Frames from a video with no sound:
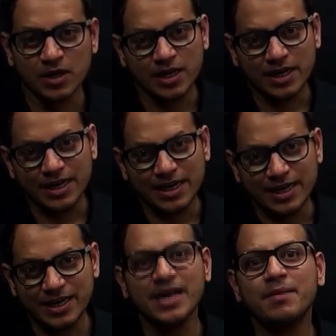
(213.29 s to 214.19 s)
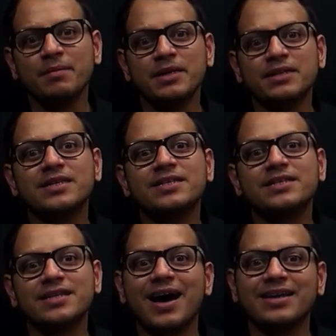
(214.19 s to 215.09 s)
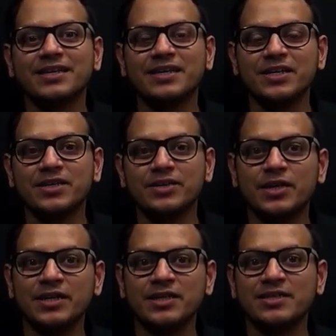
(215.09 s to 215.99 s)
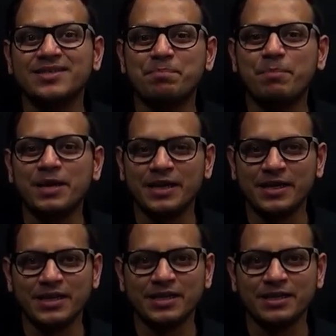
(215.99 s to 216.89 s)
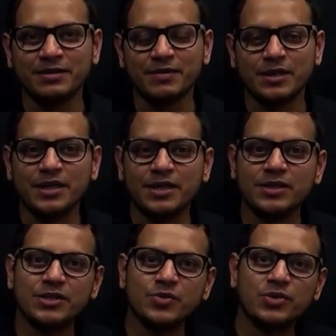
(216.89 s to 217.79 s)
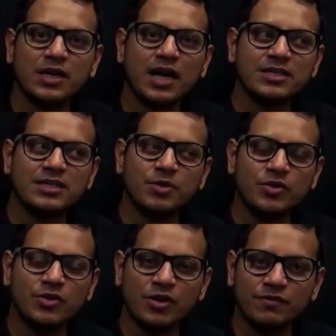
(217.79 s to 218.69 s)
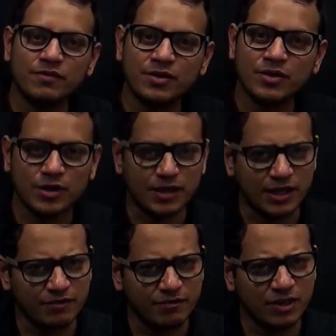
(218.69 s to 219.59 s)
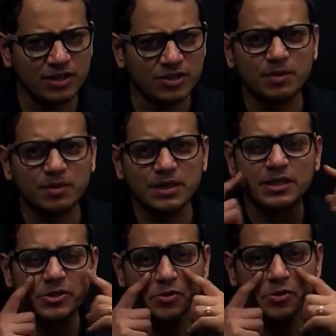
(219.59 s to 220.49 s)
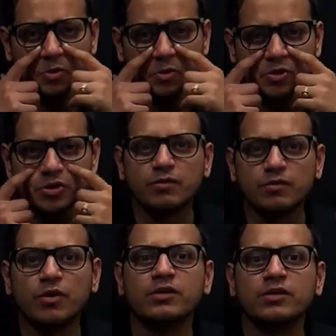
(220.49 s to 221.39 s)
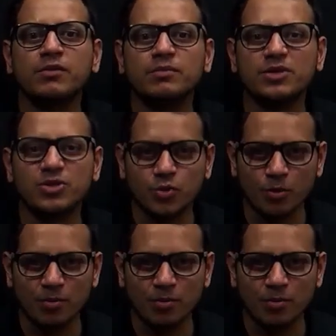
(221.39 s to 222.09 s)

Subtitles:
India mein Indus is a perennial river. It receives large amount of rainfall also, but it receives most of the water from the snow melt.